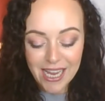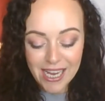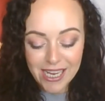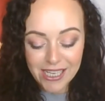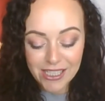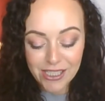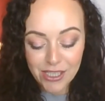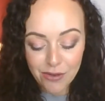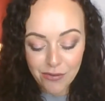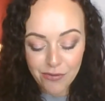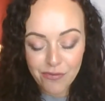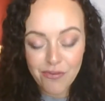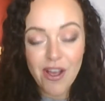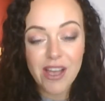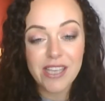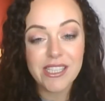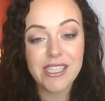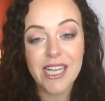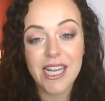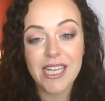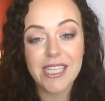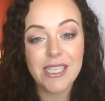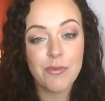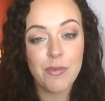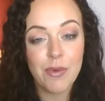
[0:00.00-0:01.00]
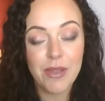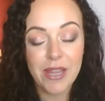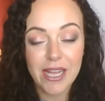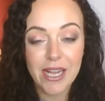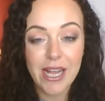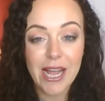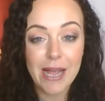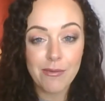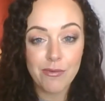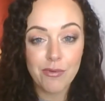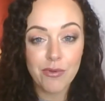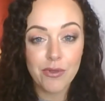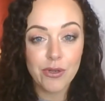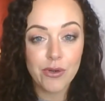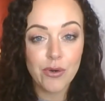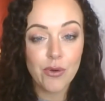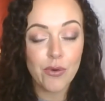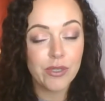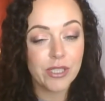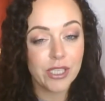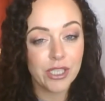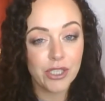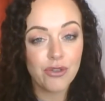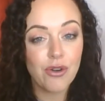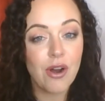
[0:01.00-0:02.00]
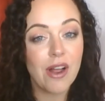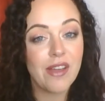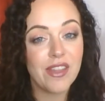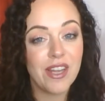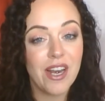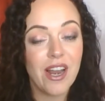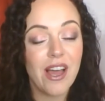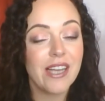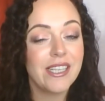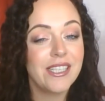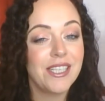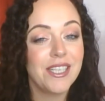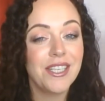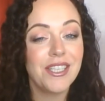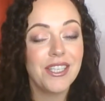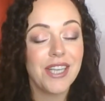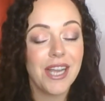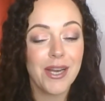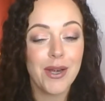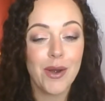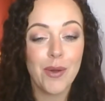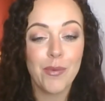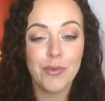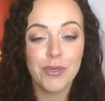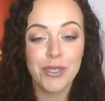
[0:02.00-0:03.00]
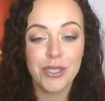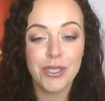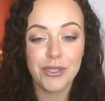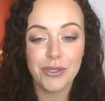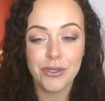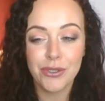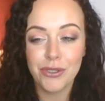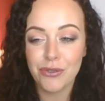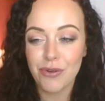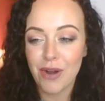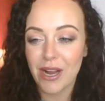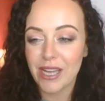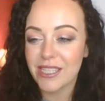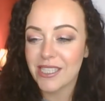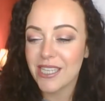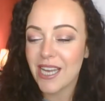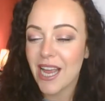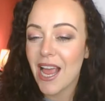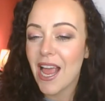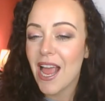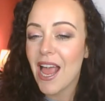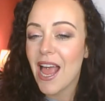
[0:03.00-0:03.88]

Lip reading: is that first thing I did when they came through the door is I tried the lightest shade on, which is Undressed.